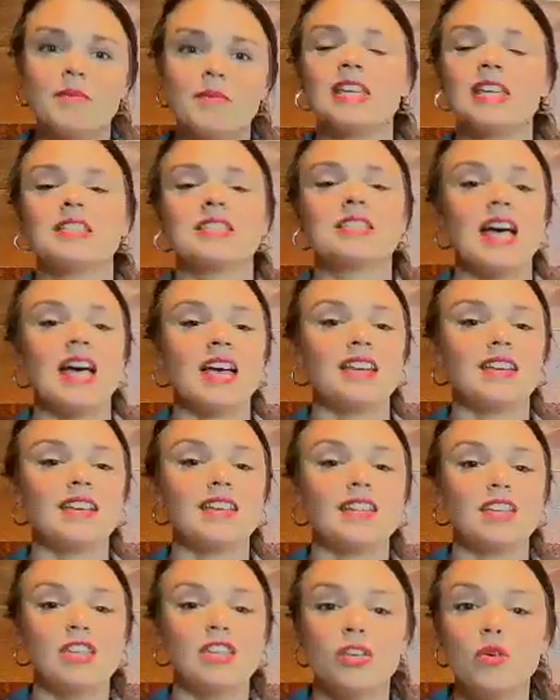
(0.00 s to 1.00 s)
Meanings that
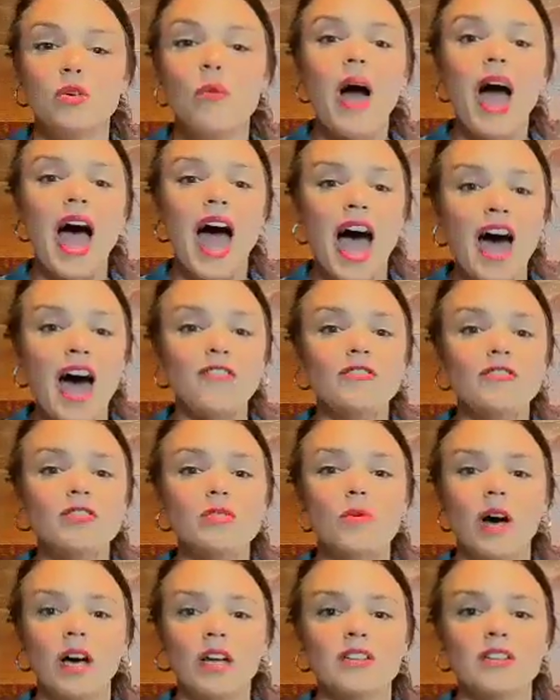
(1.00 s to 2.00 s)
you have
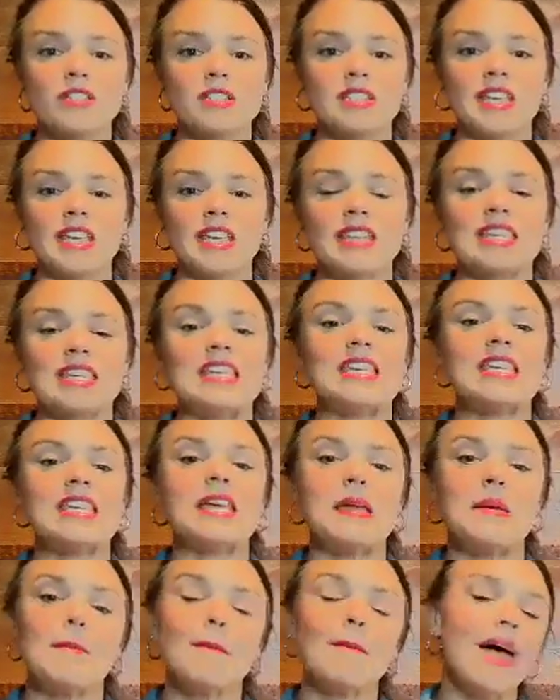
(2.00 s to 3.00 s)
to understand the
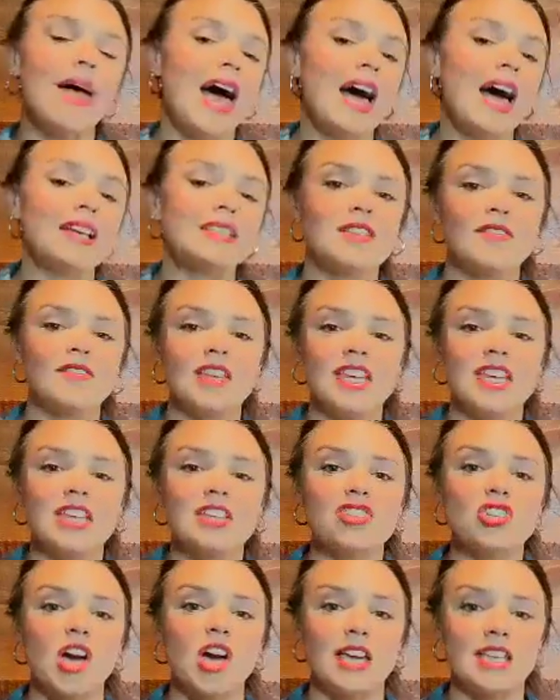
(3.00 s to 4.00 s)
impacts of
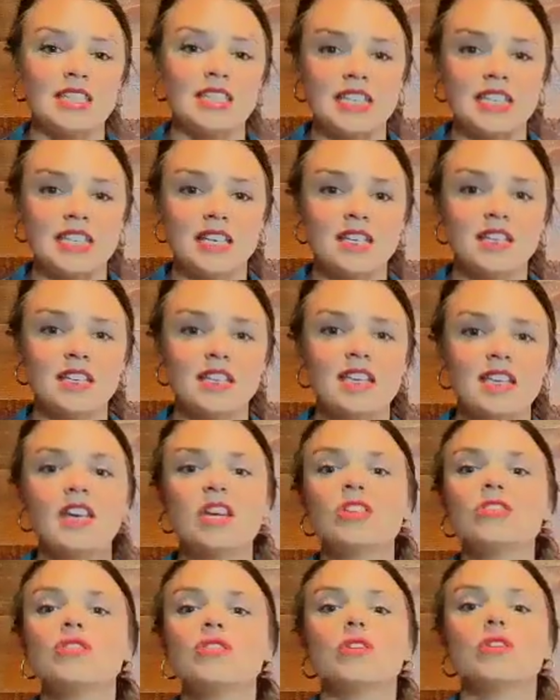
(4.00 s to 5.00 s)
each idea
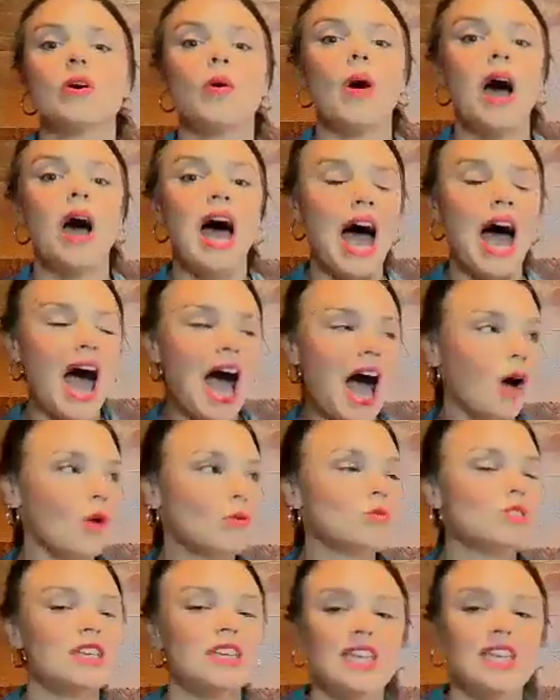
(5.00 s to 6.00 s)
to know
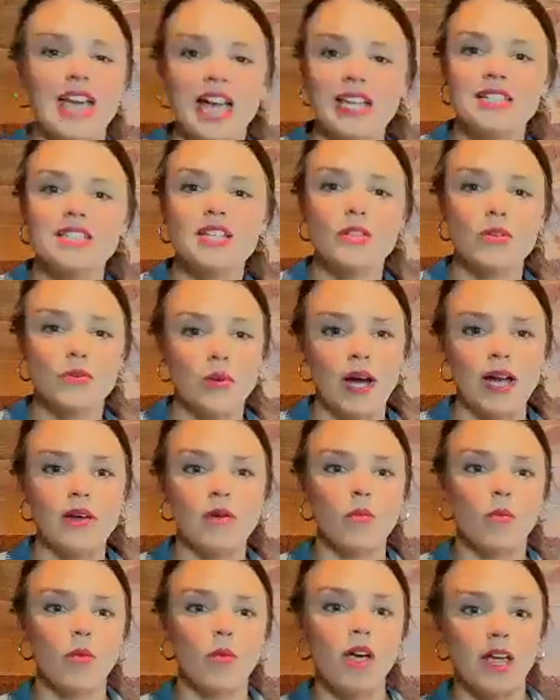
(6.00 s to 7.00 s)
how to get to the
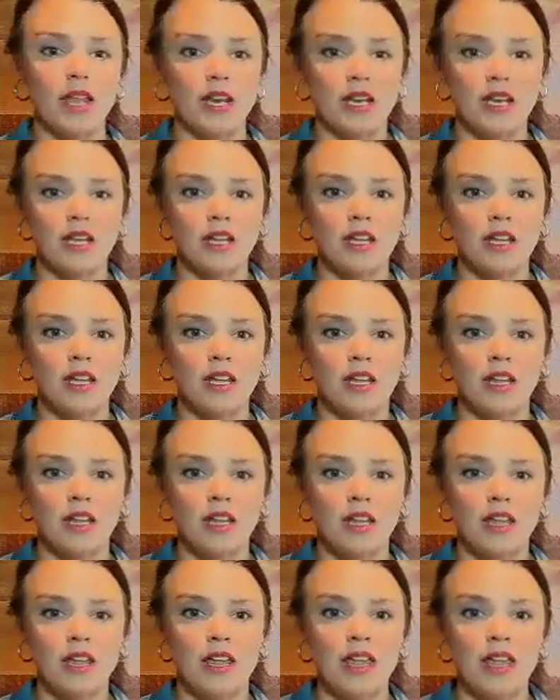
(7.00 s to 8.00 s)
right one.
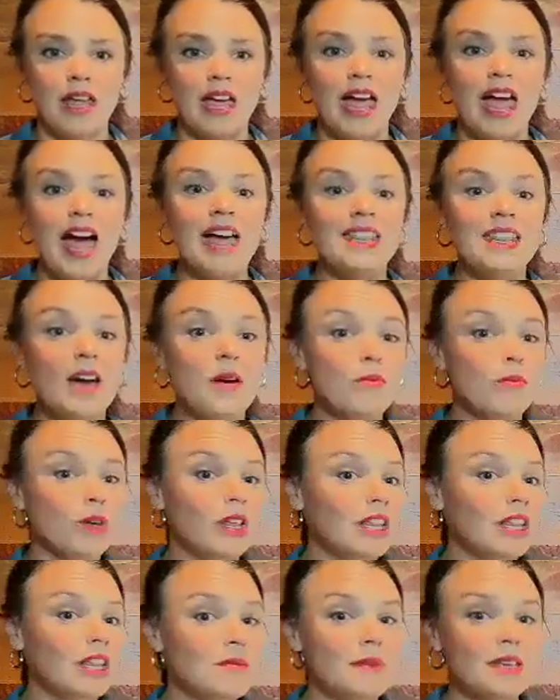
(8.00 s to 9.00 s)
And that
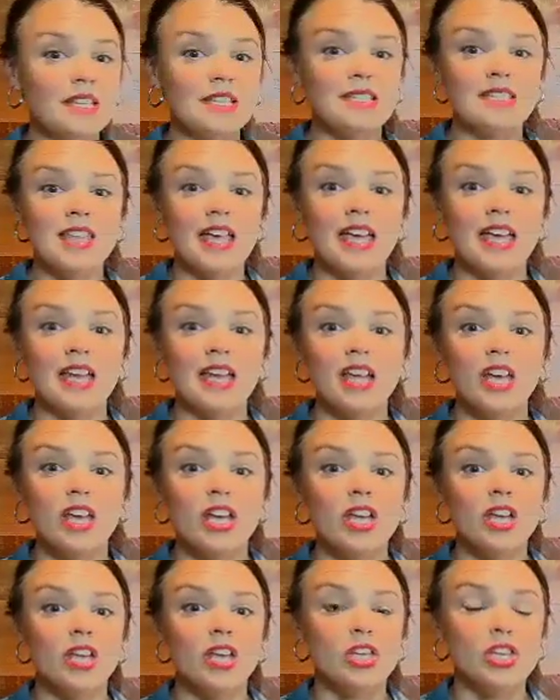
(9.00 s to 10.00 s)
really means that
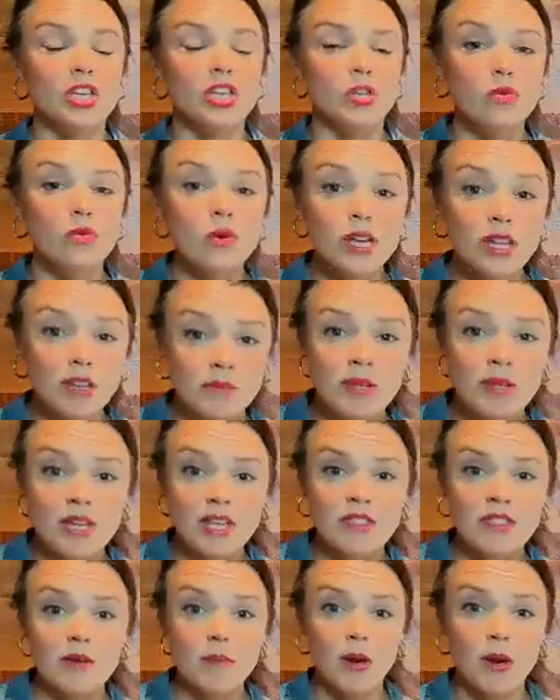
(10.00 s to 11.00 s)
you can
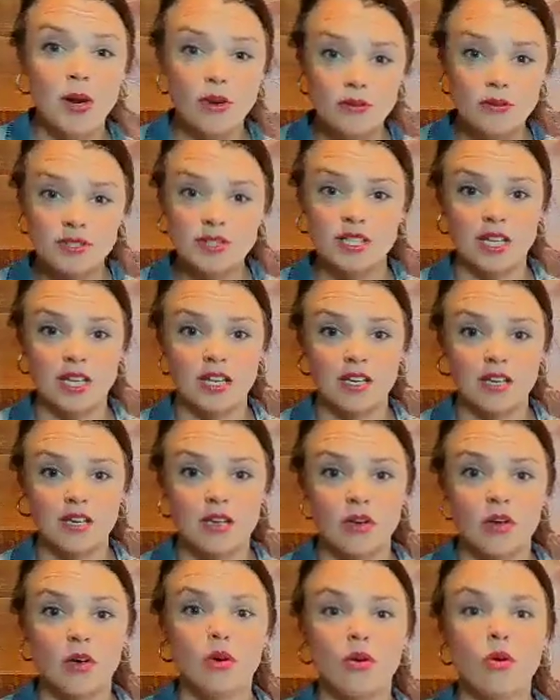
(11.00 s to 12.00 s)
be the person
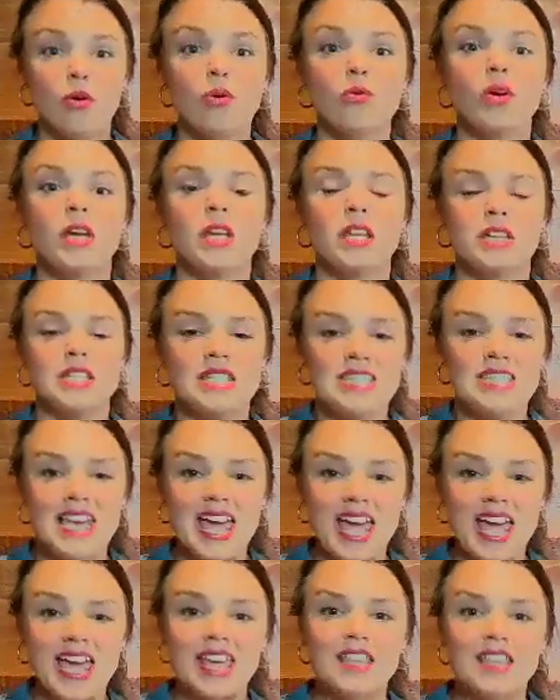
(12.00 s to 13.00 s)
who can
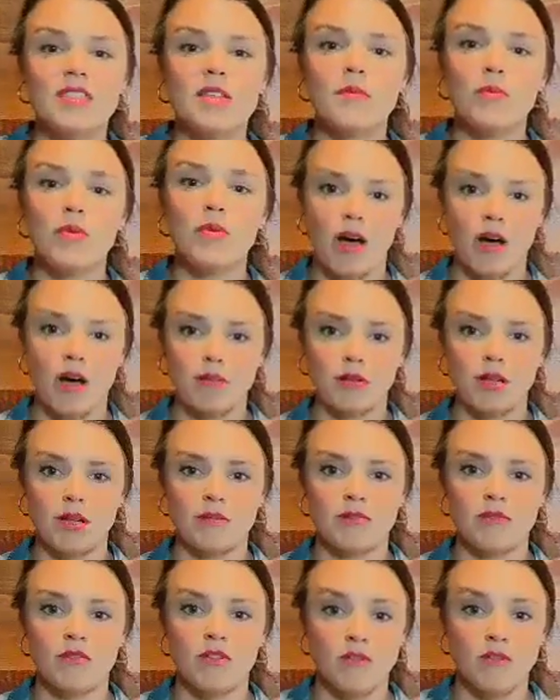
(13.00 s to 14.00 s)
take the
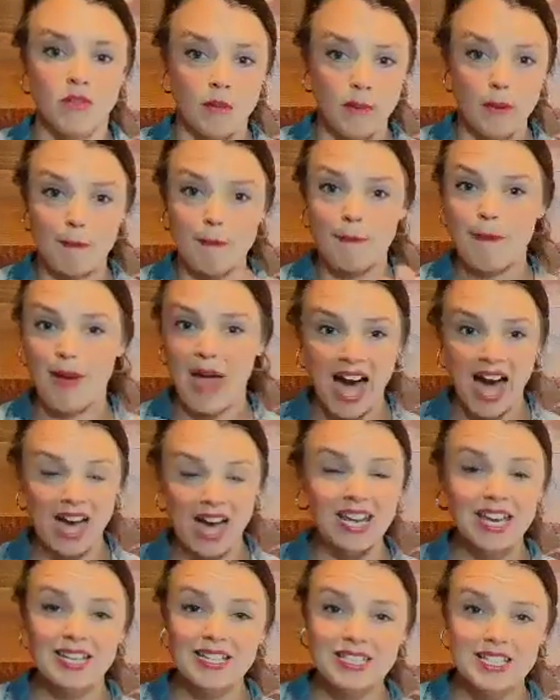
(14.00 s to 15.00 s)
problem from a
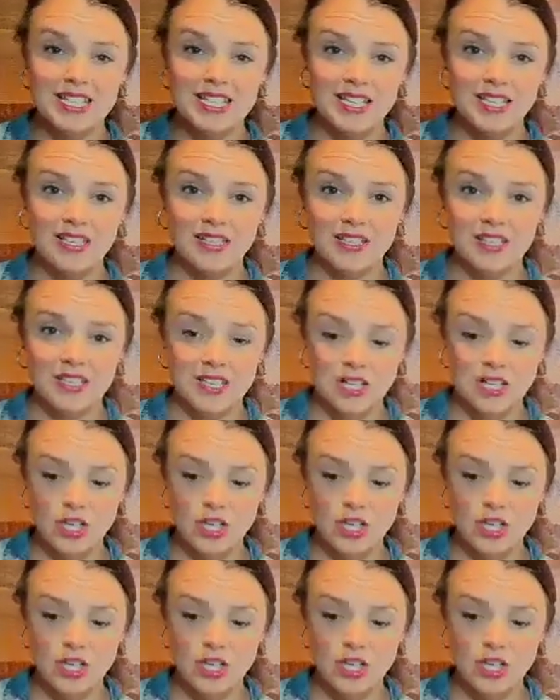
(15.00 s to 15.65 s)
bad idea,